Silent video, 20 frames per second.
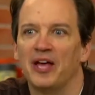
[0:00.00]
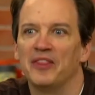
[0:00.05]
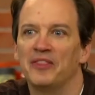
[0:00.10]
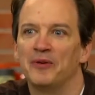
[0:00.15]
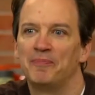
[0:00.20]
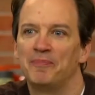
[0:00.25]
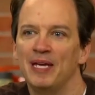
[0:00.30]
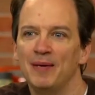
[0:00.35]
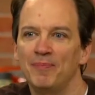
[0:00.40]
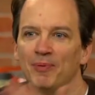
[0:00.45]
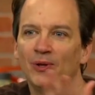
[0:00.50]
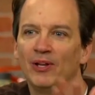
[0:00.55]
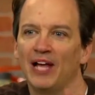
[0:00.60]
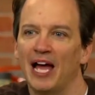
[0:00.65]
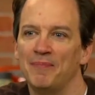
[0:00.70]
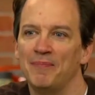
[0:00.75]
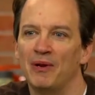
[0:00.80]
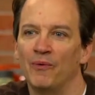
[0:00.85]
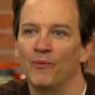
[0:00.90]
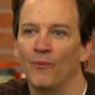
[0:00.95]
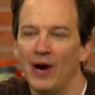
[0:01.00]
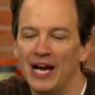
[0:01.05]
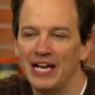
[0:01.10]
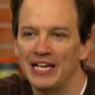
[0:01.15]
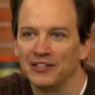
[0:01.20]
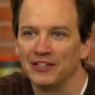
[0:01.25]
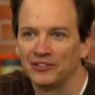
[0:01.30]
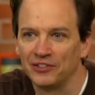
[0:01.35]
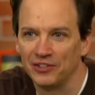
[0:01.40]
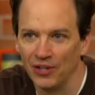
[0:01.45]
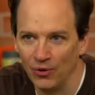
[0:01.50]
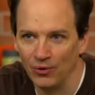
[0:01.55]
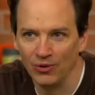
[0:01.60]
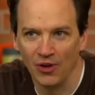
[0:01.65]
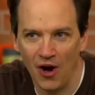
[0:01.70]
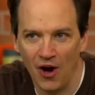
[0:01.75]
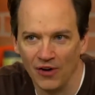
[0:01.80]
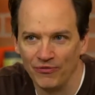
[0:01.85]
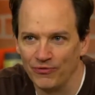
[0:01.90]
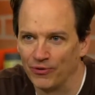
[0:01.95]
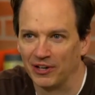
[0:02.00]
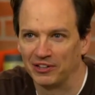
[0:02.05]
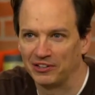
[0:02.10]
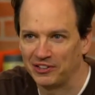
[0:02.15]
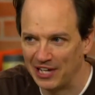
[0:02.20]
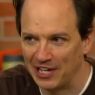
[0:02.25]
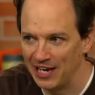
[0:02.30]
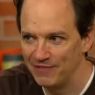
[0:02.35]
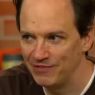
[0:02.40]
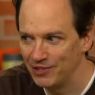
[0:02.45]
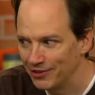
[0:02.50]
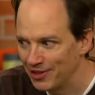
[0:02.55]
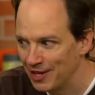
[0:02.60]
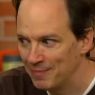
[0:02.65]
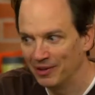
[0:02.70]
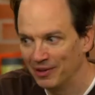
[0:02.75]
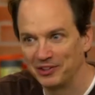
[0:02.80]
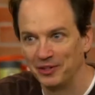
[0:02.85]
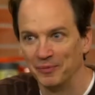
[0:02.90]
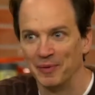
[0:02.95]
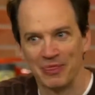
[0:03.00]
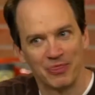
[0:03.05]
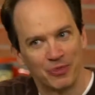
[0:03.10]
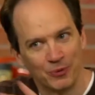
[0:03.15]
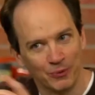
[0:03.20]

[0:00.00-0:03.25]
The people had been waiting so long for a savior, they must have been